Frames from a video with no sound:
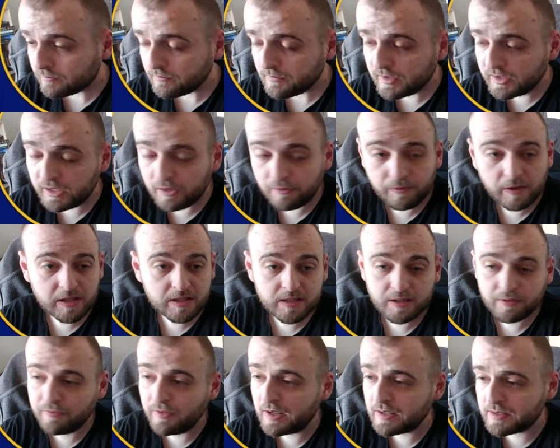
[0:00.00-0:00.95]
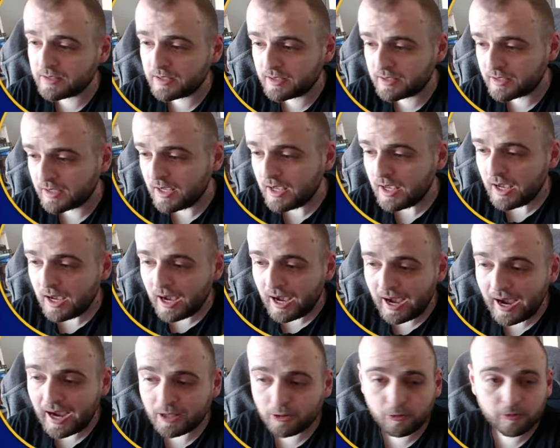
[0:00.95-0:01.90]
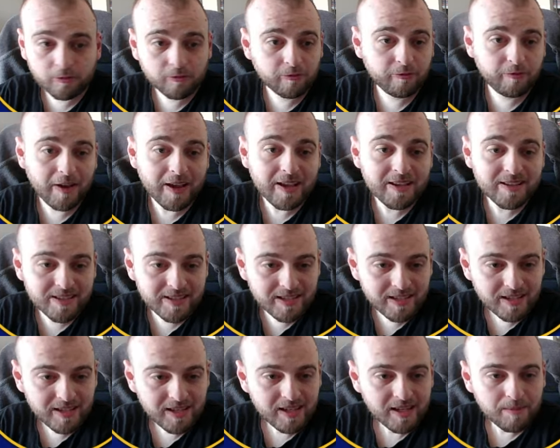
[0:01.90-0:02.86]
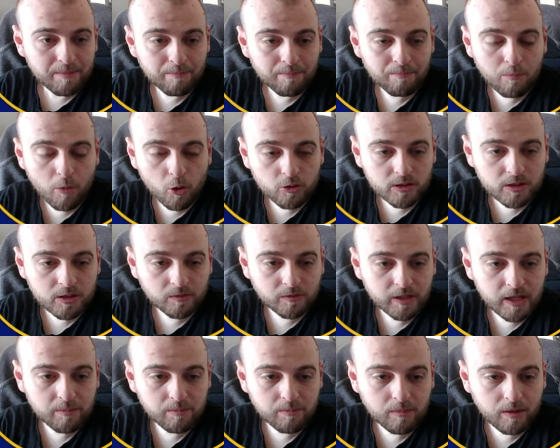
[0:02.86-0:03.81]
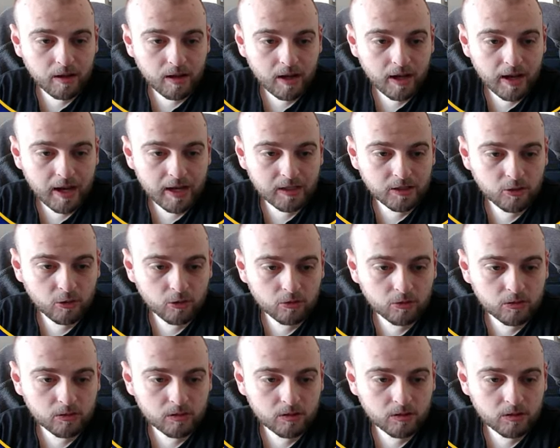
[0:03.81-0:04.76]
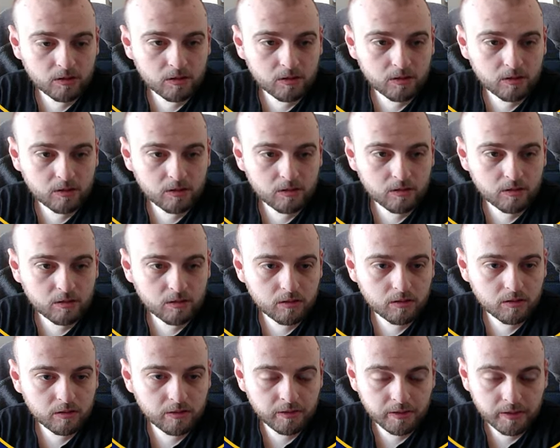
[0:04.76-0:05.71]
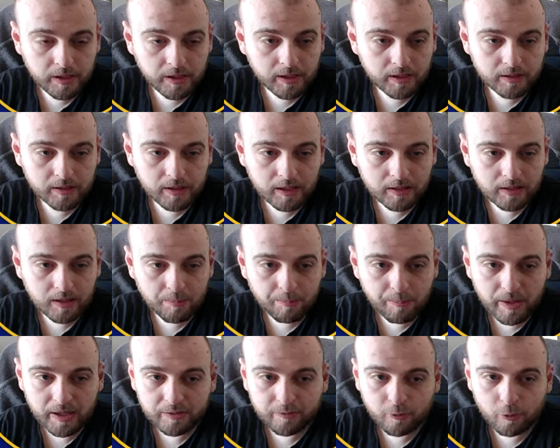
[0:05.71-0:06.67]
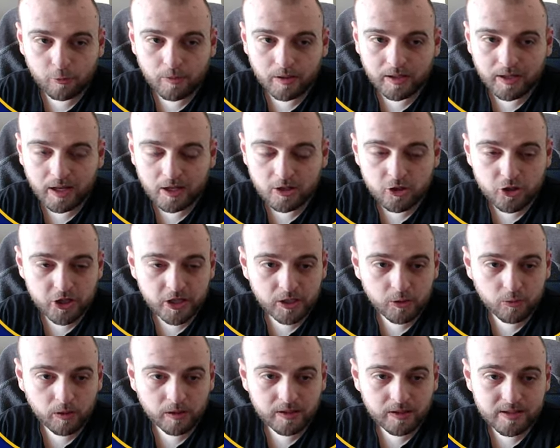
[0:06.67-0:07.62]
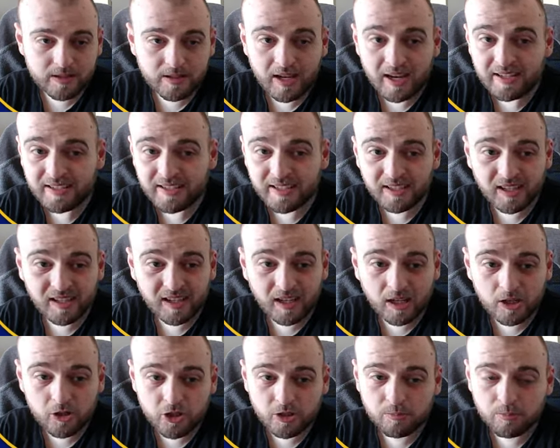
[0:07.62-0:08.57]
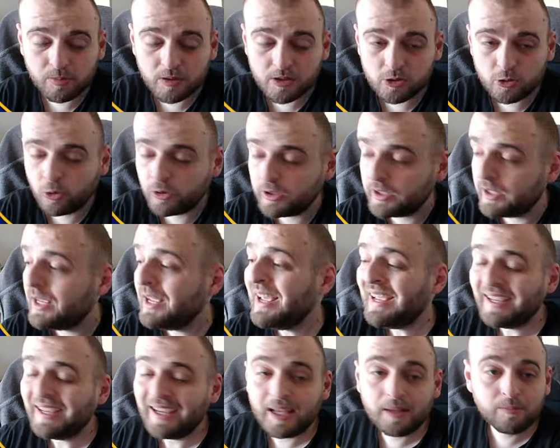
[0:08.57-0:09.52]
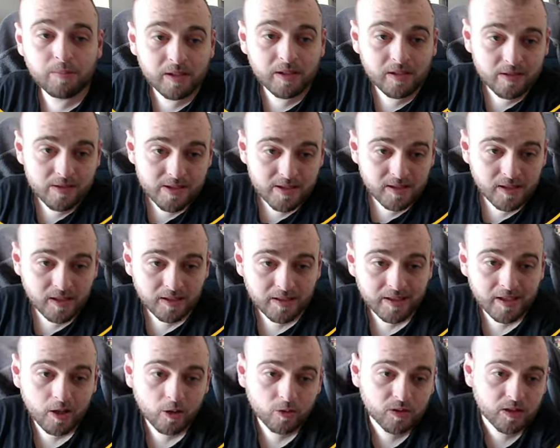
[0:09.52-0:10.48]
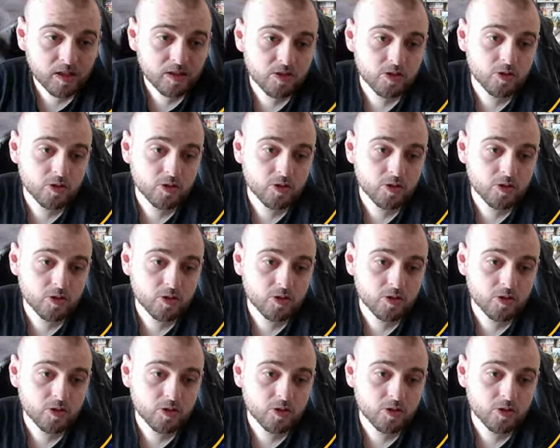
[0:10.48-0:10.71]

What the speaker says: Defensive assets, I don't fancy most of them. I don't think that apart from Akanji anyone is. I think Akanji and Bastoni can be considered nailed down.